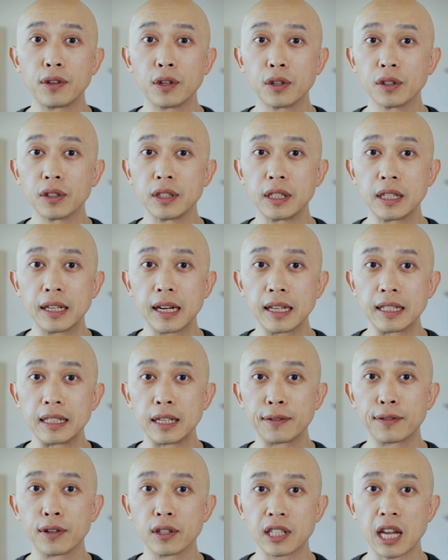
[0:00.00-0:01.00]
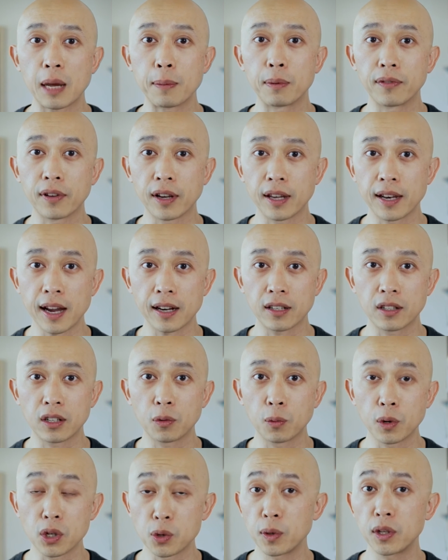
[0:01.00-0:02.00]
you'll need a different type of
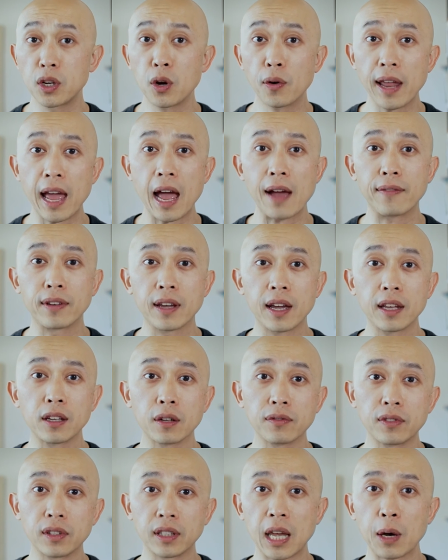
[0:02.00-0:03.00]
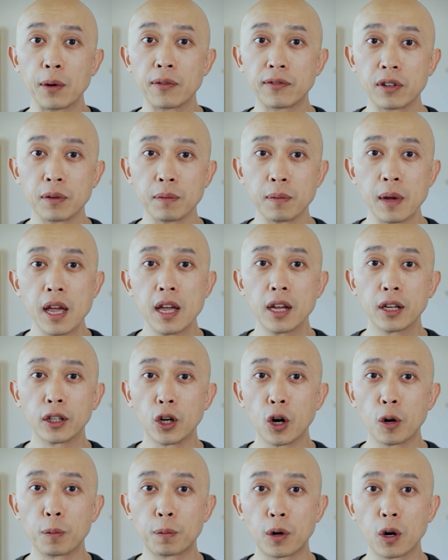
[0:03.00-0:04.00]
connector, which we don't have yet. You'll have to get one from
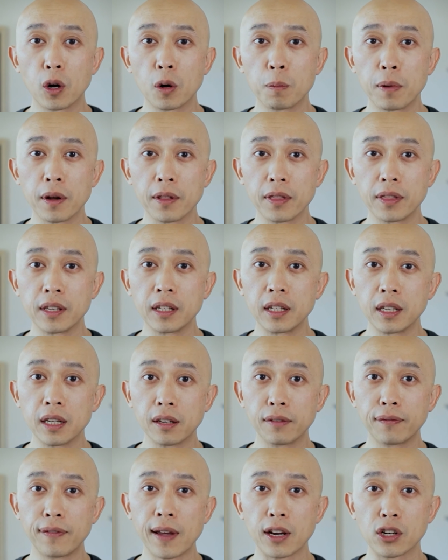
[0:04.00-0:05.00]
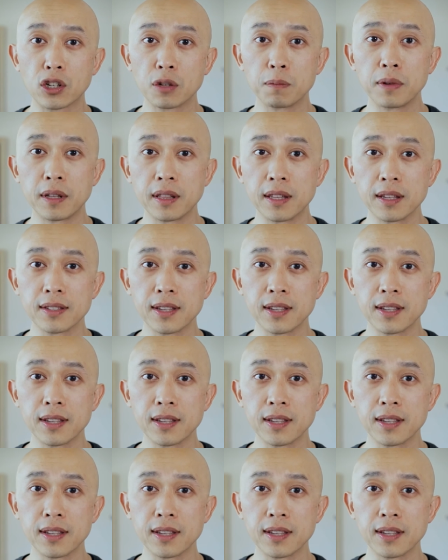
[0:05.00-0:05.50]
GoPro, but the effect should be the